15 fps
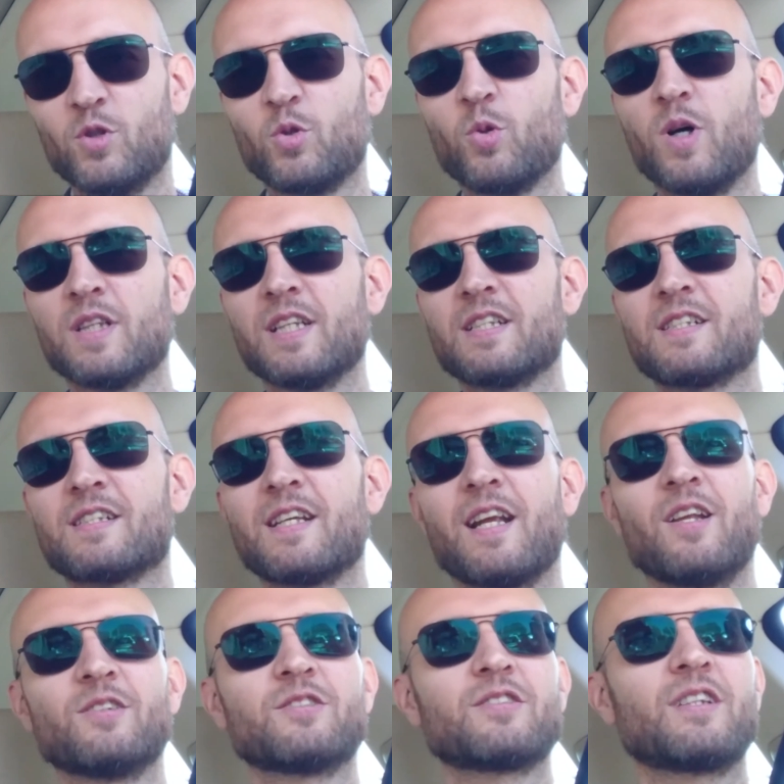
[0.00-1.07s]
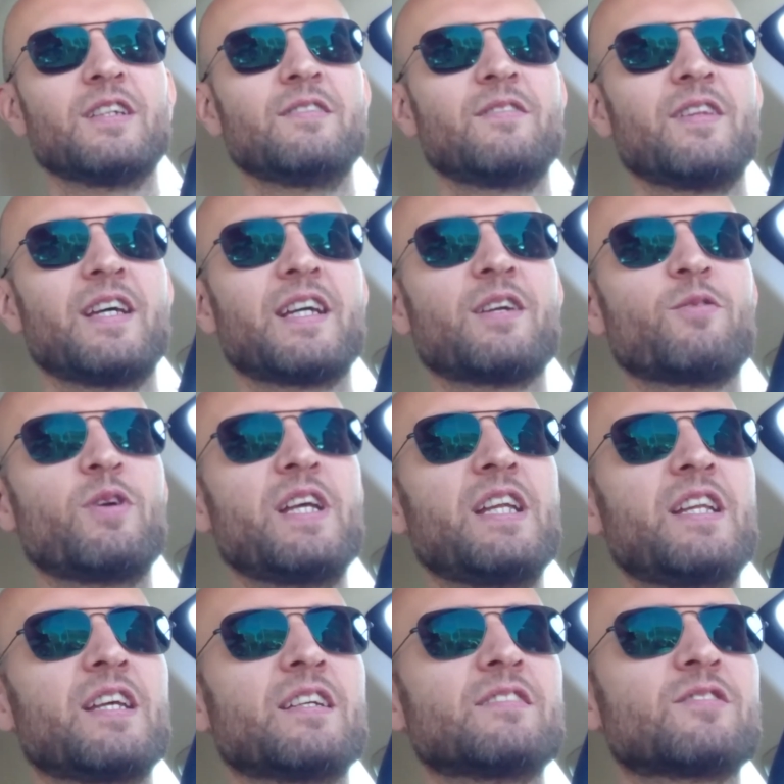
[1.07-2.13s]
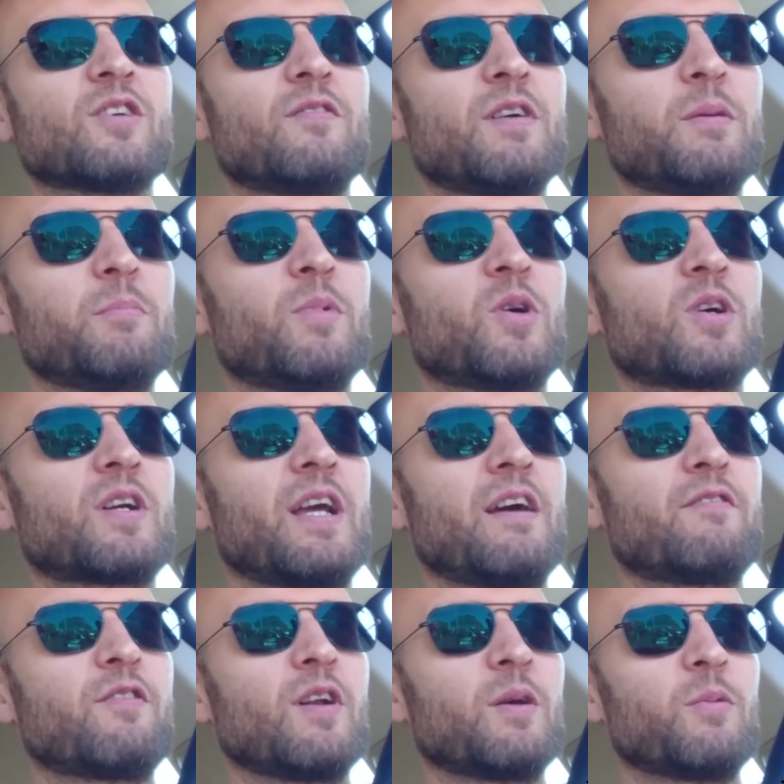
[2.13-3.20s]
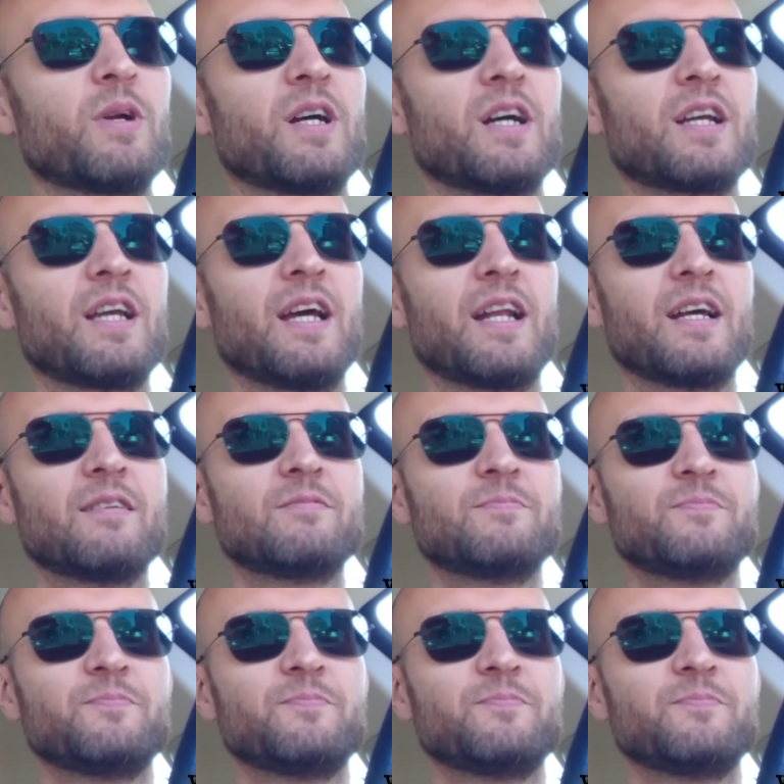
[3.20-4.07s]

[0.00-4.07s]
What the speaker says: tuoteseloste, the ingredients of it, more carefully when I get it.